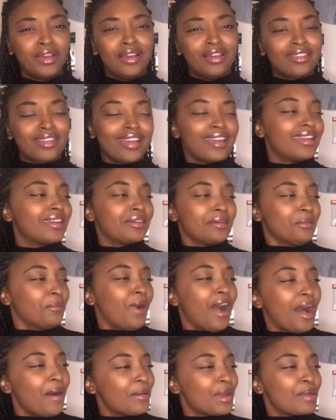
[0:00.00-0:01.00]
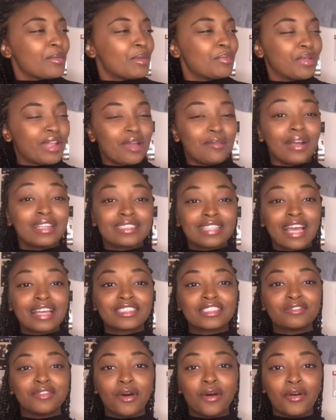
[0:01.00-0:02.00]
Like, why would I be playing my
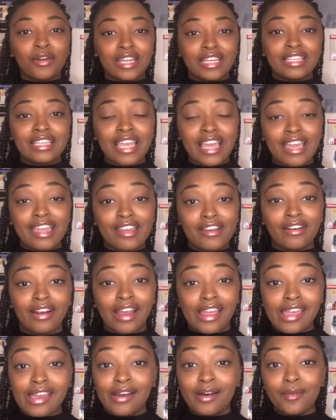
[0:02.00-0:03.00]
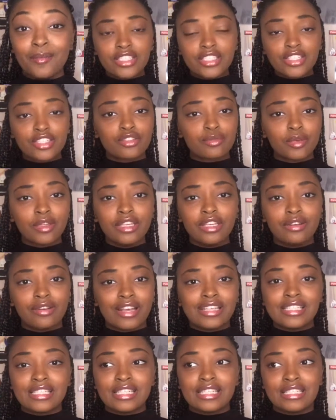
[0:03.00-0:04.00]
saxophone? And yet here I am. It's just really
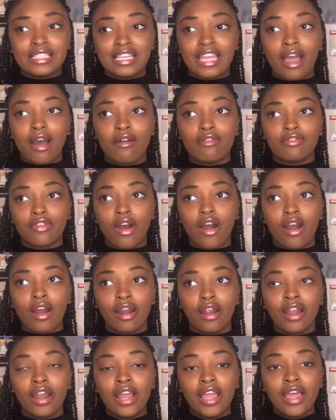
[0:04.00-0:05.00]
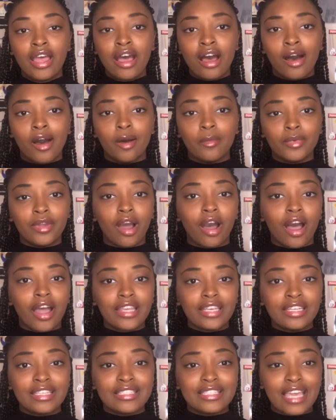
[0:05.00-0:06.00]
crazy to see how far
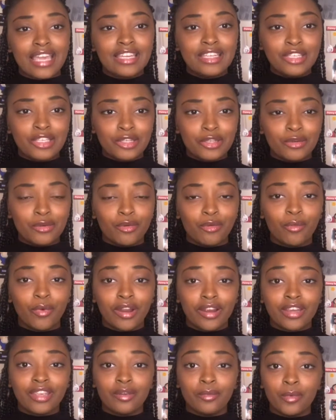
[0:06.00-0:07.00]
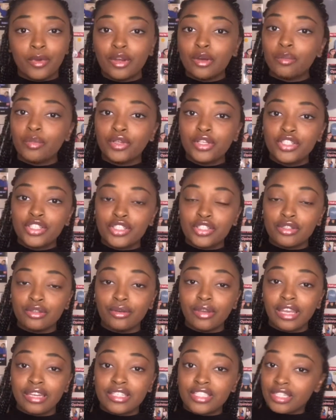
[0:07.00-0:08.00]
God can take you and where he will put you
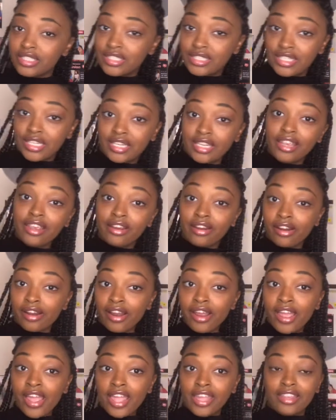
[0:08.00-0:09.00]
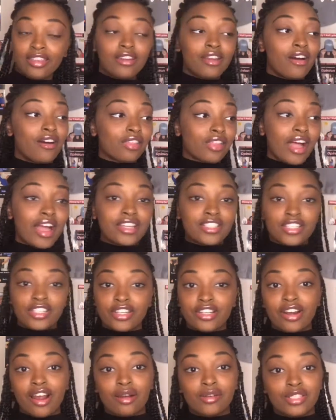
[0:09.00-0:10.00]
in just a year. You know, last
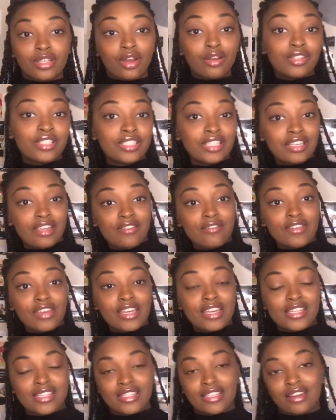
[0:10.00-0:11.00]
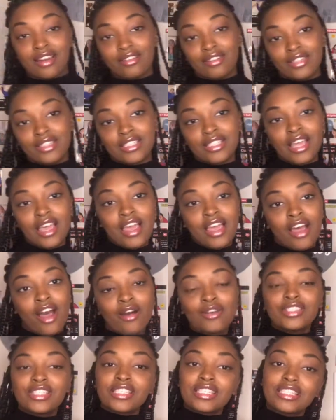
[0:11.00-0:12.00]
year I was hosting events and I was
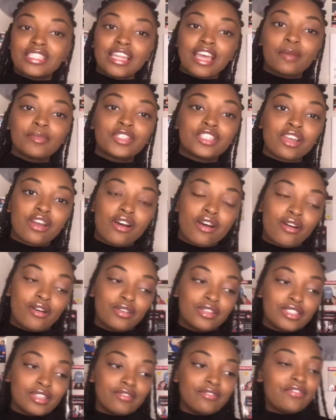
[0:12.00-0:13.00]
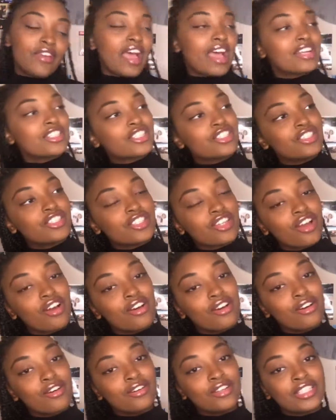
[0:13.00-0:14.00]
hosting step shows and fashion
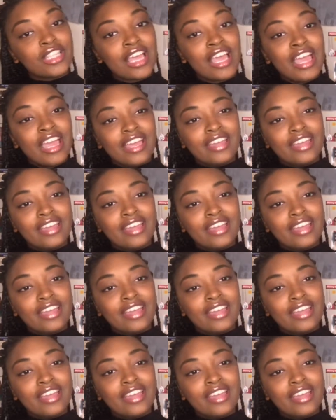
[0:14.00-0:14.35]
shows.